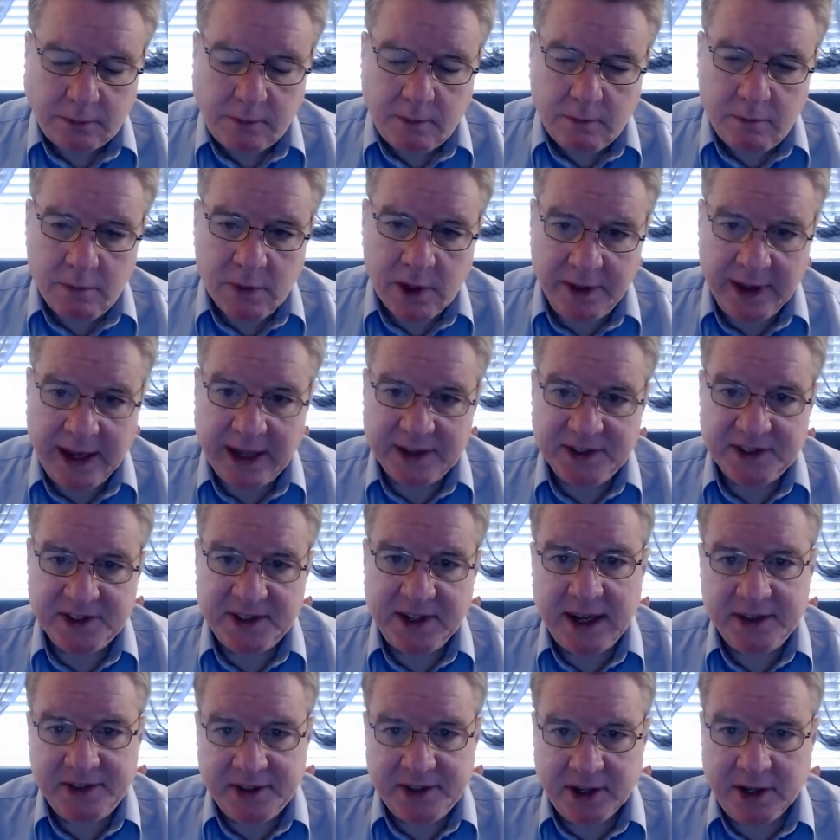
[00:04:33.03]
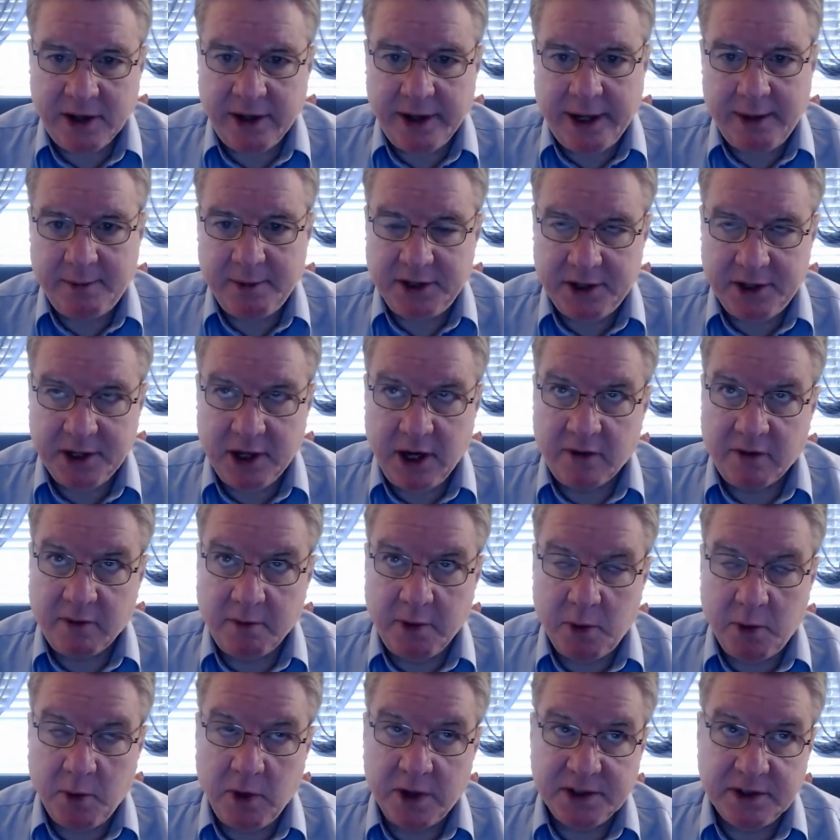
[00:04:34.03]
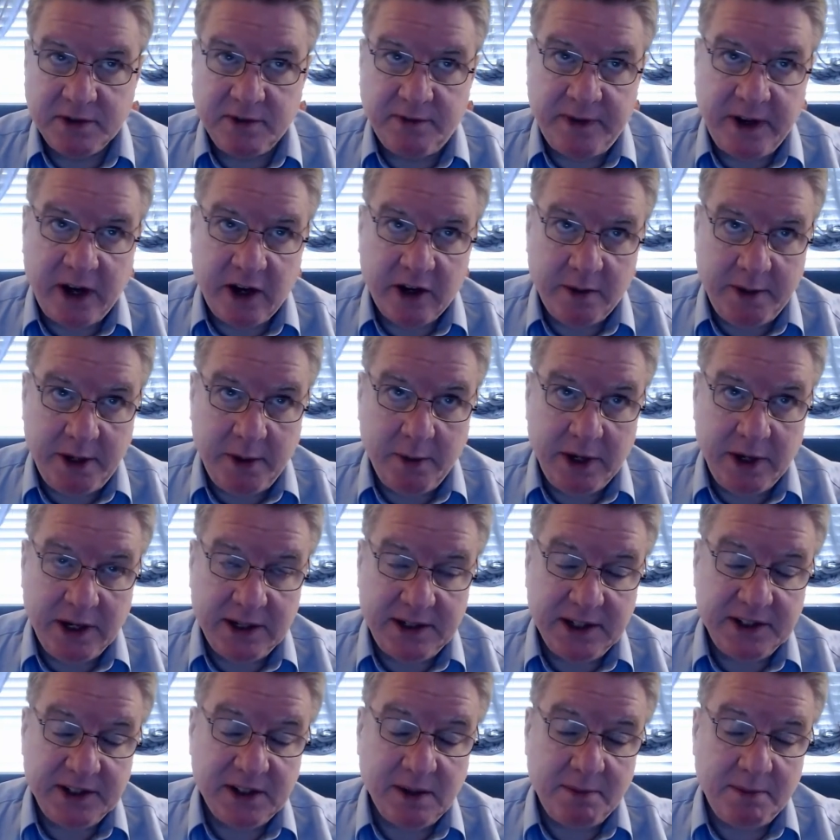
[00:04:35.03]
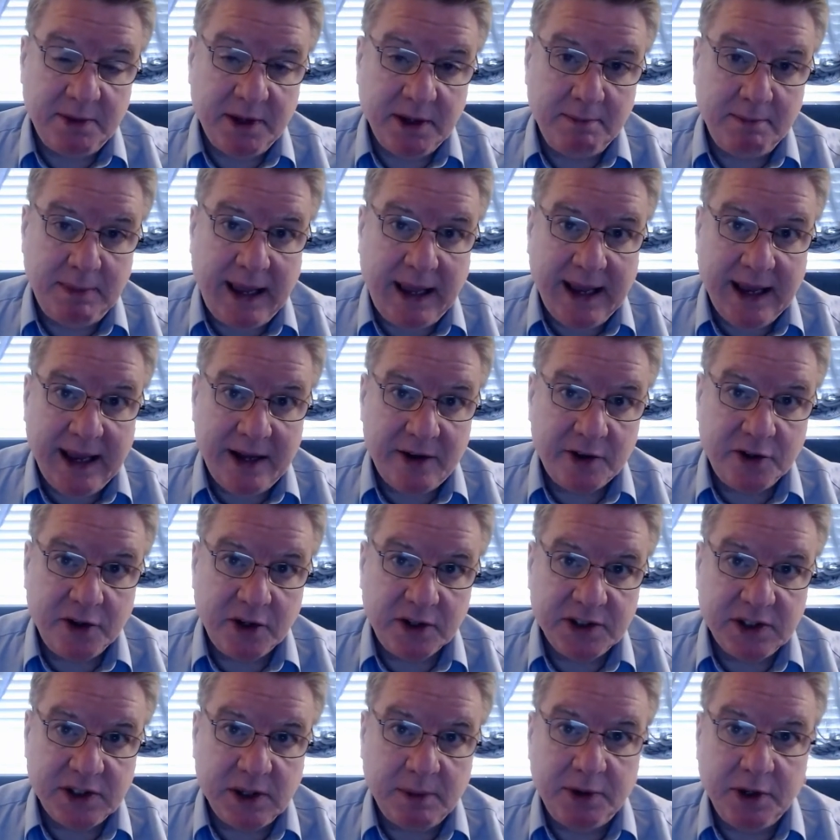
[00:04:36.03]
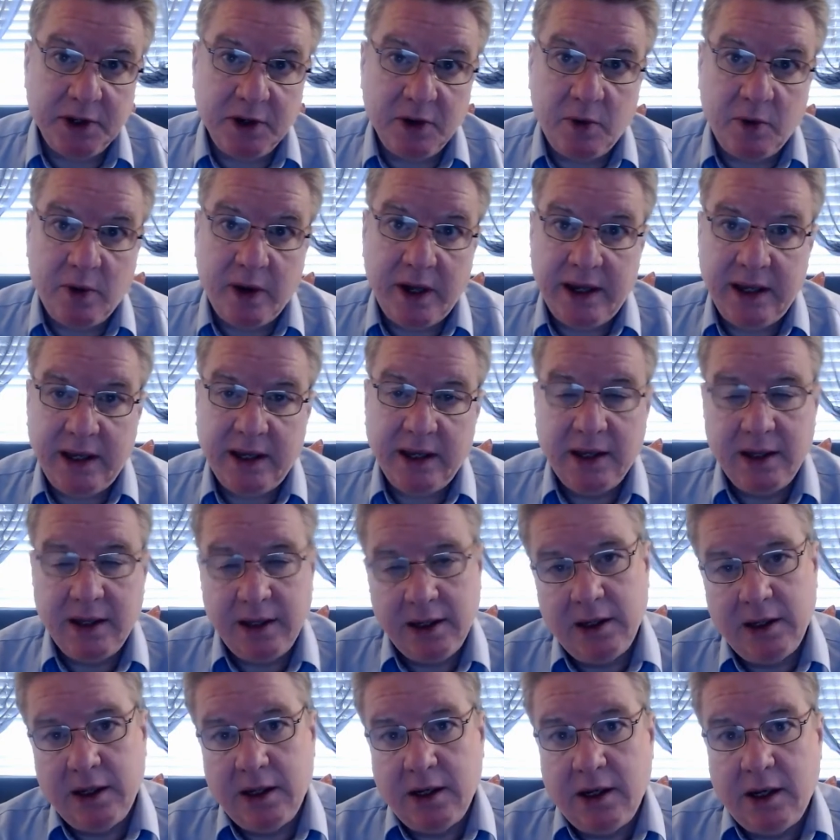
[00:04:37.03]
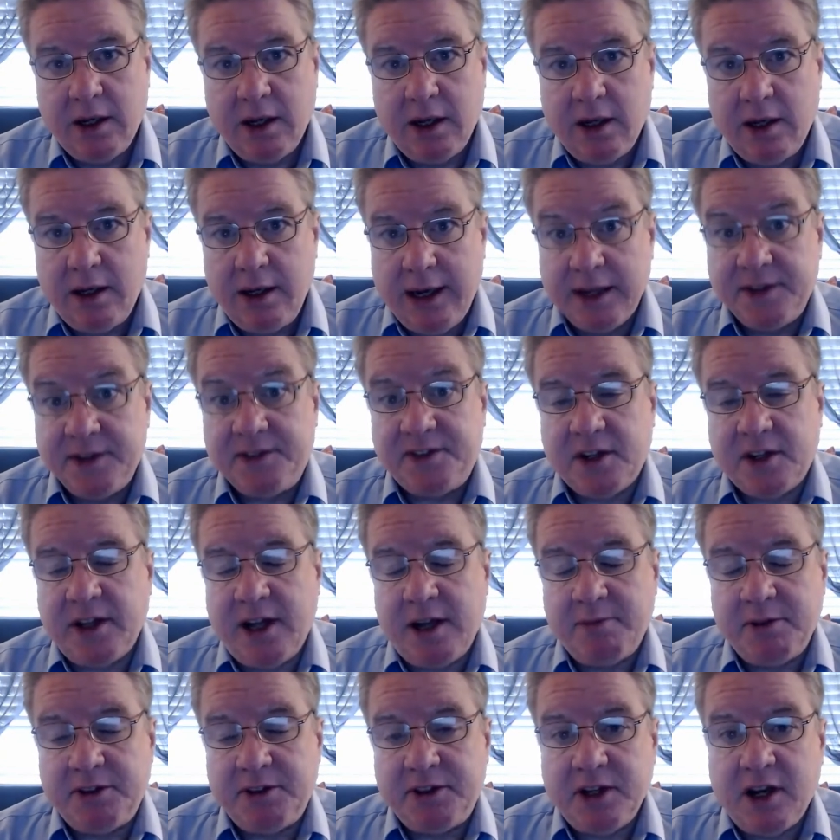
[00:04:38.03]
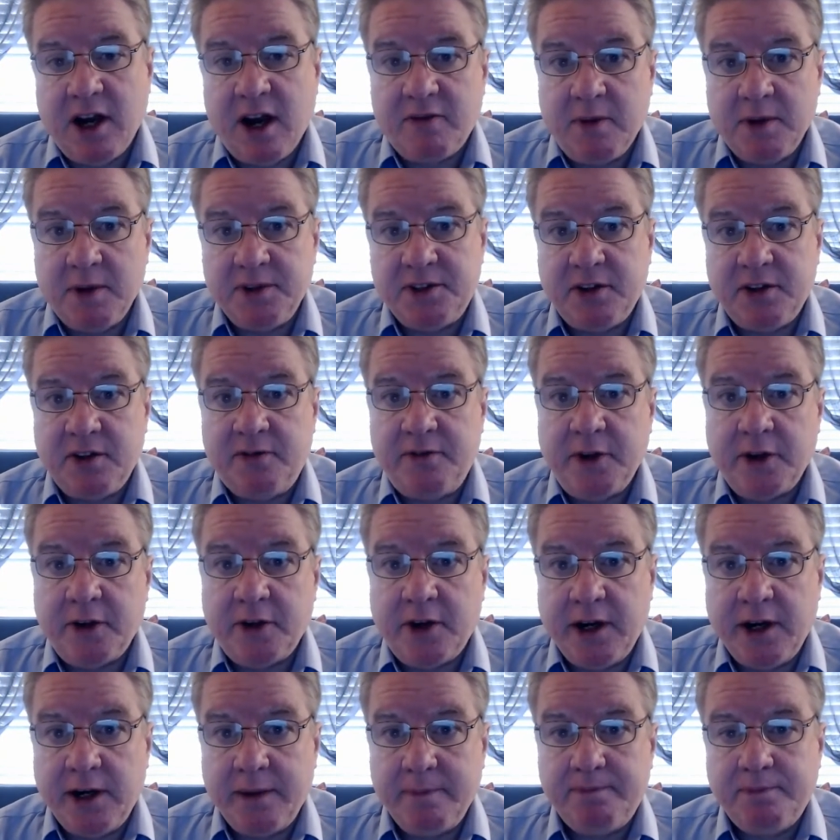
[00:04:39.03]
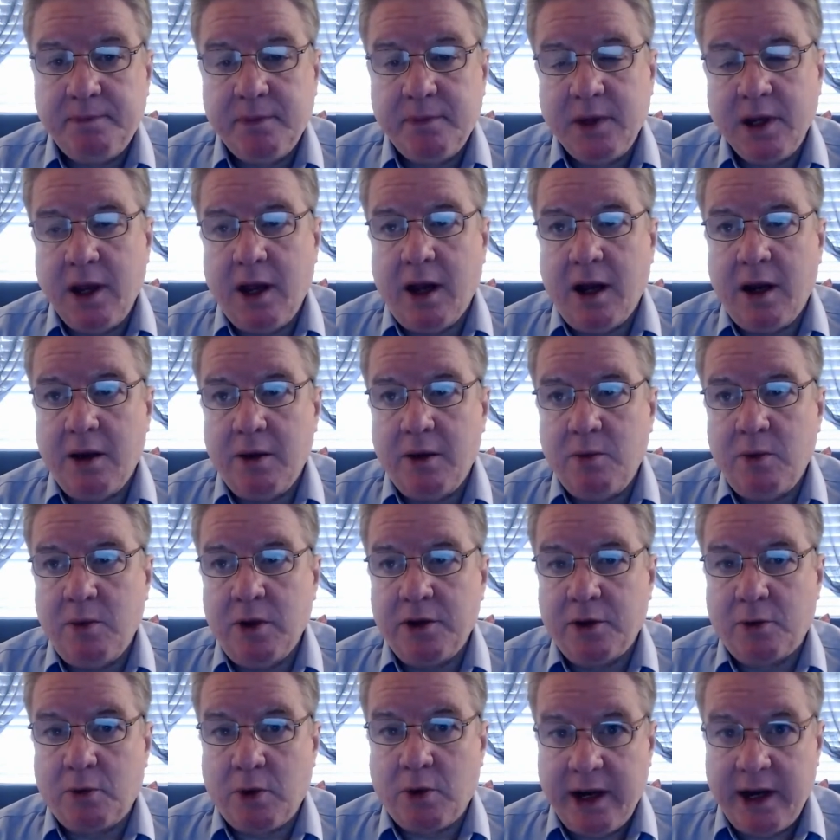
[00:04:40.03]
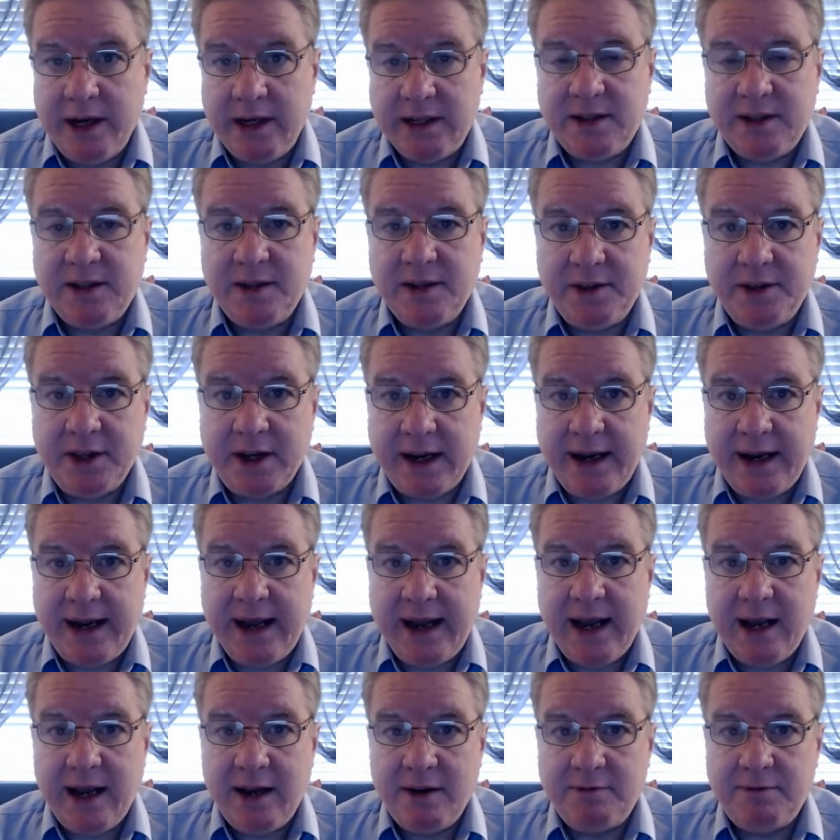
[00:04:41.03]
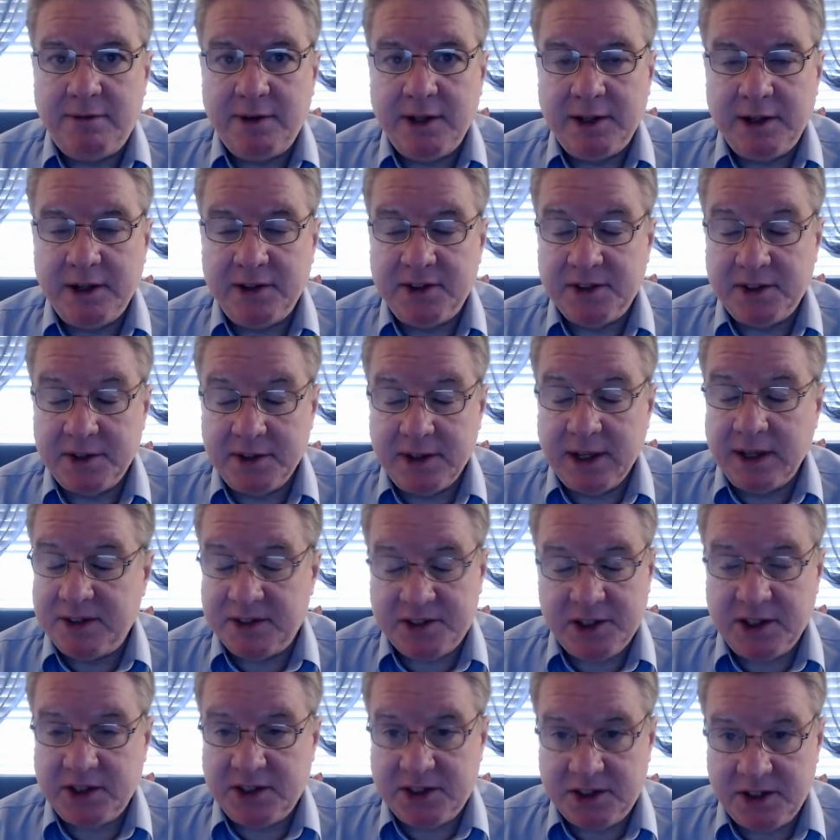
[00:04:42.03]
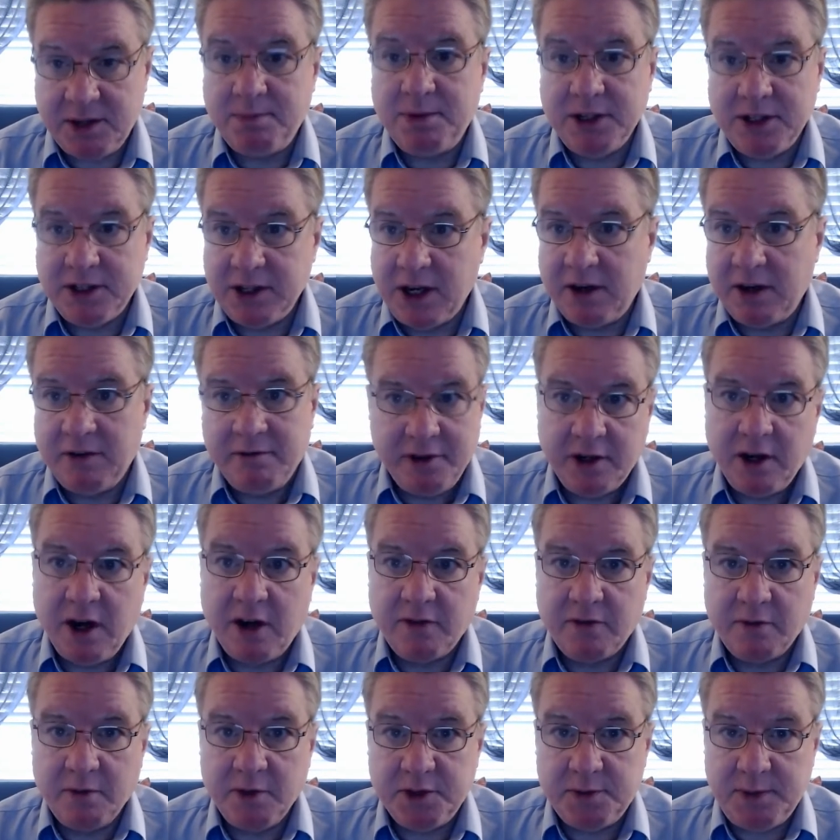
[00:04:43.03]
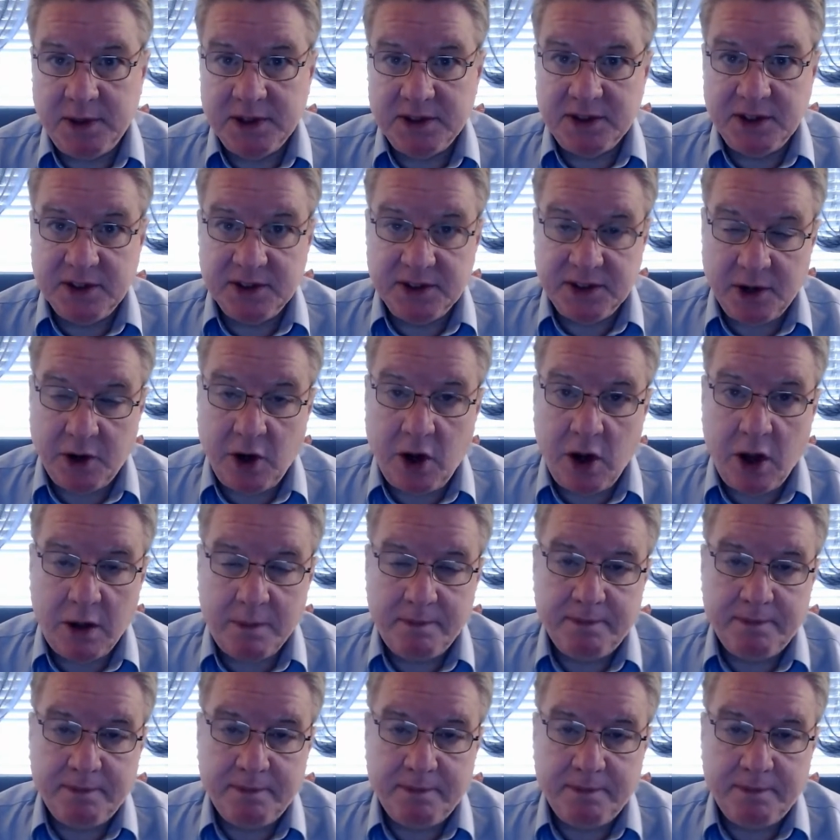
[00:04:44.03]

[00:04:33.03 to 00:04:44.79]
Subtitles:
That's not the claim that the government wasn't fair to me when it did something bad or took something away. It's the claim that the government's interfering with a right that I have that's just simply none of the government's business at all.